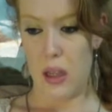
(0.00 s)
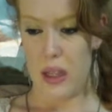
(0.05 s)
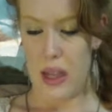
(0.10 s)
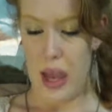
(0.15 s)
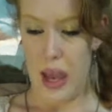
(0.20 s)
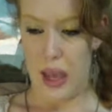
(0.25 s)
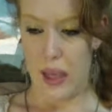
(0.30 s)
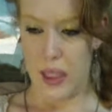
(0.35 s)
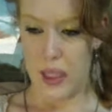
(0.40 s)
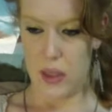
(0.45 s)

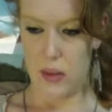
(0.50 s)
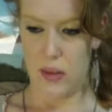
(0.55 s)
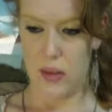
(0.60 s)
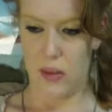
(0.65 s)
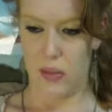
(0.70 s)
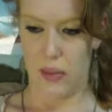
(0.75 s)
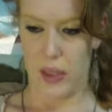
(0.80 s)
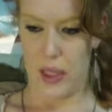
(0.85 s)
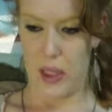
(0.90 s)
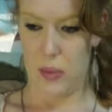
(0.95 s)
Yes,
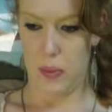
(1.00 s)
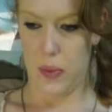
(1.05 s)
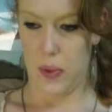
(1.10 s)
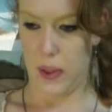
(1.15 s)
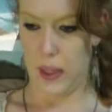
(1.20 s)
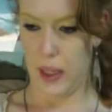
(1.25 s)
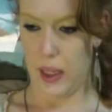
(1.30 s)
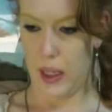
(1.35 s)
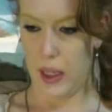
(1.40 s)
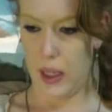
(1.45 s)
that's
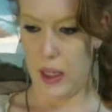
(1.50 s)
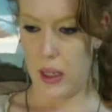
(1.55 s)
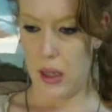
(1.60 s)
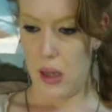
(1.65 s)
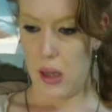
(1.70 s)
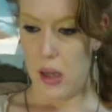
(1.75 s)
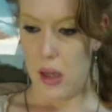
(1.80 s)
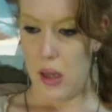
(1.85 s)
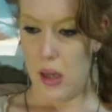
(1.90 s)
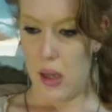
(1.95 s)
boring.
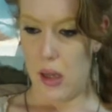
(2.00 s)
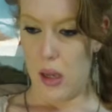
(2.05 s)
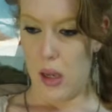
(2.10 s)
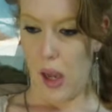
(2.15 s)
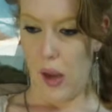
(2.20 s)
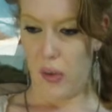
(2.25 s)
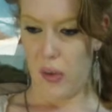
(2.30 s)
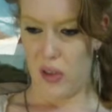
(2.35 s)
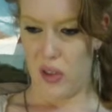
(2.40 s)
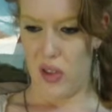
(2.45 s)

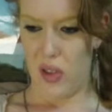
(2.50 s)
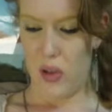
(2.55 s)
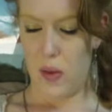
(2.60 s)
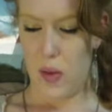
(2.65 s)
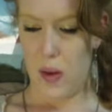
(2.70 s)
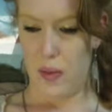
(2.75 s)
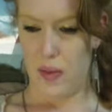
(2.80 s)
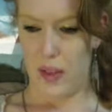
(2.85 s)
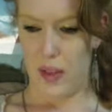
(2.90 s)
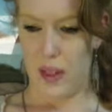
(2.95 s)
I will show you
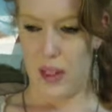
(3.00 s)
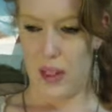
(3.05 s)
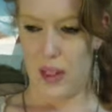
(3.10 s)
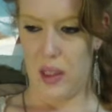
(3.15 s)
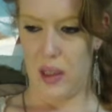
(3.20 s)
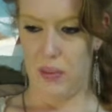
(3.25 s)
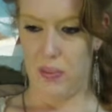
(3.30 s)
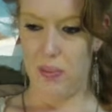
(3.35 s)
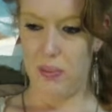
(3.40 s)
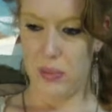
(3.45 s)

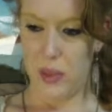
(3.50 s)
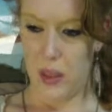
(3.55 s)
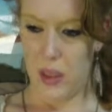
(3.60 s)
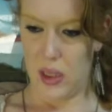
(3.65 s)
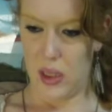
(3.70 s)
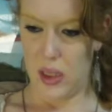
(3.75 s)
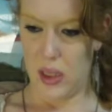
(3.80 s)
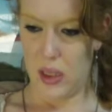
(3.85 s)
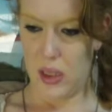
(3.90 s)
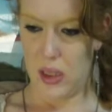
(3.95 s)
everything.
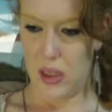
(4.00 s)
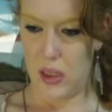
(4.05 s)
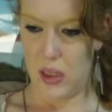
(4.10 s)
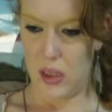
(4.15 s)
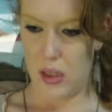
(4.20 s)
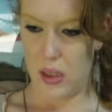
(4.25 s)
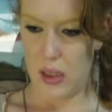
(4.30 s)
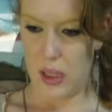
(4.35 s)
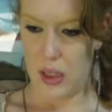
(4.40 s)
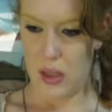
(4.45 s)
Nah,
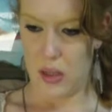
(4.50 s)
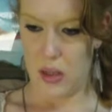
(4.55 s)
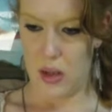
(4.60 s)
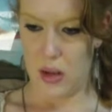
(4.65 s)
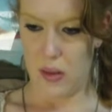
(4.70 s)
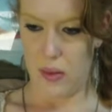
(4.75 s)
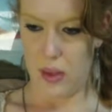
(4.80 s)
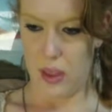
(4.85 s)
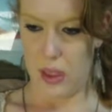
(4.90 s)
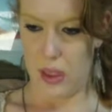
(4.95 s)
that's
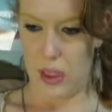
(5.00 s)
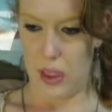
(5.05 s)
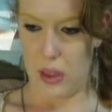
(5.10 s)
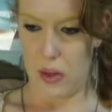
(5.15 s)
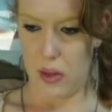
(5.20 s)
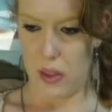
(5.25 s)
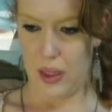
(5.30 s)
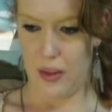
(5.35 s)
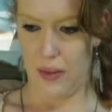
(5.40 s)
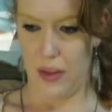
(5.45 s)
not really,
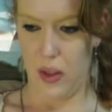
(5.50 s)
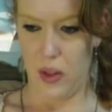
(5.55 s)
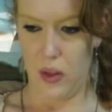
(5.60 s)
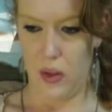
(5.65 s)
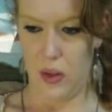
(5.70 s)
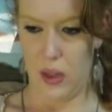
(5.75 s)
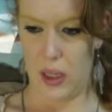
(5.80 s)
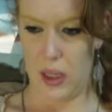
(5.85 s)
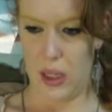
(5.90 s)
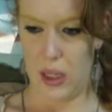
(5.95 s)
only if you
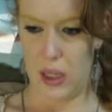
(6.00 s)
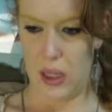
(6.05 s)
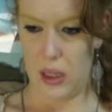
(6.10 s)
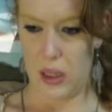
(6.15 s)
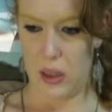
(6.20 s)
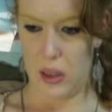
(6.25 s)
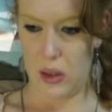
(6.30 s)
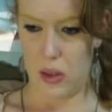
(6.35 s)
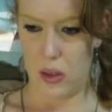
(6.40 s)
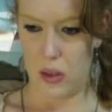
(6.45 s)
agree.
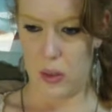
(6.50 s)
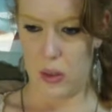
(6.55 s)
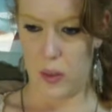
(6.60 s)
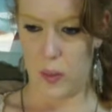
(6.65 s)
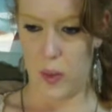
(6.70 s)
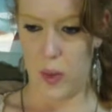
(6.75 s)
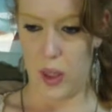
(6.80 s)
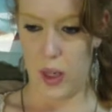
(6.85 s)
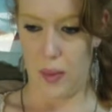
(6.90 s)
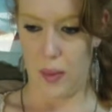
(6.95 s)
No,
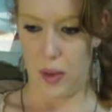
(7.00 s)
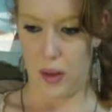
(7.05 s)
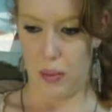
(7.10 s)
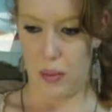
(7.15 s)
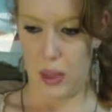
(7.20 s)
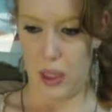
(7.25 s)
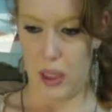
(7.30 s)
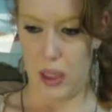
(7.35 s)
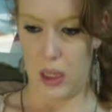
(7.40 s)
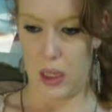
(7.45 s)
if you come with
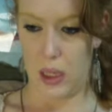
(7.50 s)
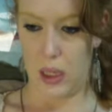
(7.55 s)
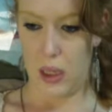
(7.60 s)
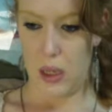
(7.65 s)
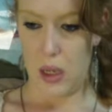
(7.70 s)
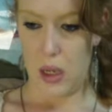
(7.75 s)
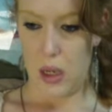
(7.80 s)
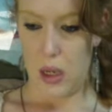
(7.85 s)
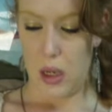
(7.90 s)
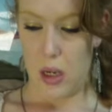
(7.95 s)
me.
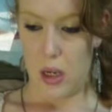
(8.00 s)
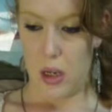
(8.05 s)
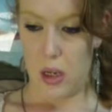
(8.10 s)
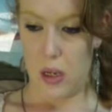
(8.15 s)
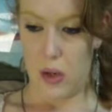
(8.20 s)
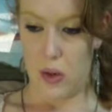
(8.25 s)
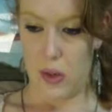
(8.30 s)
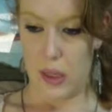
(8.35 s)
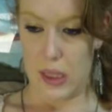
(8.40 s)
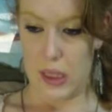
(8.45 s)

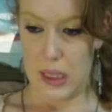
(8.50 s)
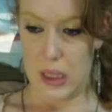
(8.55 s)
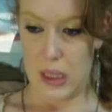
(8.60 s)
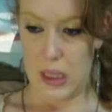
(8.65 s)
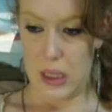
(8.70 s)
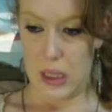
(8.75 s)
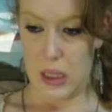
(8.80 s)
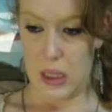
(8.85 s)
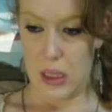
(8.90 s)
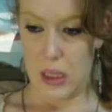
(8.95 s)
No, I
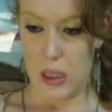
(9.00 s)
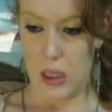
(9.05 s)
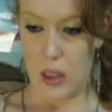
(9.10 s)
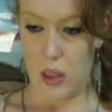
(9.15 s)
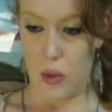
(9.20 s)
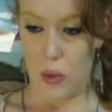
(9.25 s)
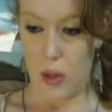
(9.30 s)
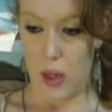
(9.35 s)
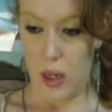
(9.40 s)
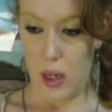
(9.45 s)
didn't.
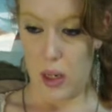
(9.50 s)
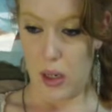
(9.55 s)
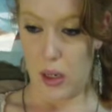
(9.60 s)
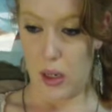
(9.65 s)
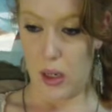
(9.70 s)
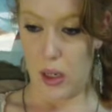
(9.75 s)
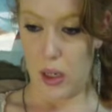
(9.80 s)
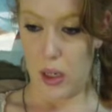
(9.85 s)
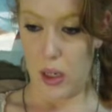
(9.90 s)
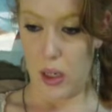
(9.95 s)
You
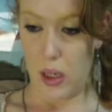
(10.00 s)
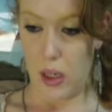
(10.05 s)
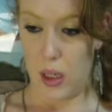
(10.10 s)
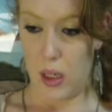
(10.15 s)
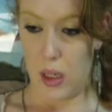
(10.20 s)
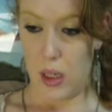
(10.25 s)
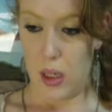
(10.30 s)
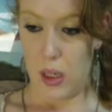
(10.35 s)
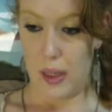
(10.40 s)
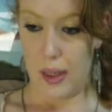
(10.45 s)
are.
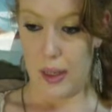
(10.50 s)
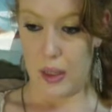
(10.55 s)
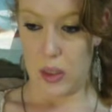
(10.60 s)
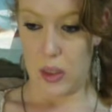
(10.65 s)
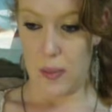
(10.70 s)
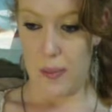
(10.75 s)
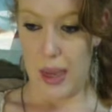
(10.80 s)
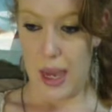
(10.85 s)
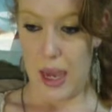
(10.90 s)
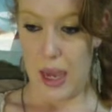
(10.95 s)
Yes,
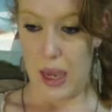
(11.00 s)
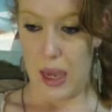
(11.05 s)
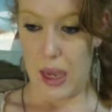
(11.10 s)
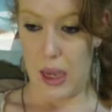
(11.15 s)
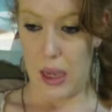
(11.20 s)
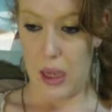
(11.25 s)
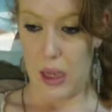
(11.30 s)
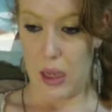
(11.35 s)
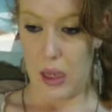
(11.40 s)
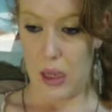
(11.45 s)
you
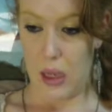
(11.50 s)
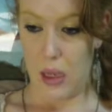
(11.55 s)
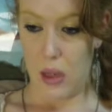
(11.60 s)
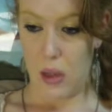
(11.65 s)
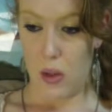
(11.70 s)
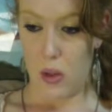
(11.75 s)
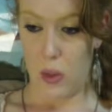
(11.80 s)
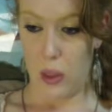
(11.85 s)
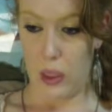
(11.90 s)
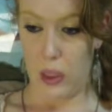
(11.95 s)
may.
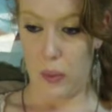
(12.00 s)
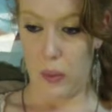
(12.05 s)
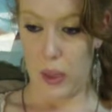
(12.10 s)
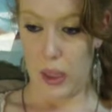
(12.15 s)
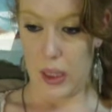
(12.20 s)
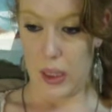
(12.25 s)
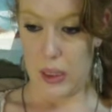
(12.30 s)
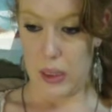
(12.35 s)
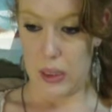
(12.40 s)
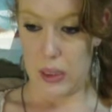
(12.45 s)
Only
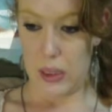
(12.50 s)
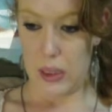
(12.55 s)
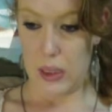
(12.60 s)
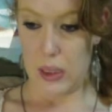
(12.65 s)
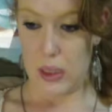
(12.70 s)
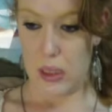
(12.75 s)
once.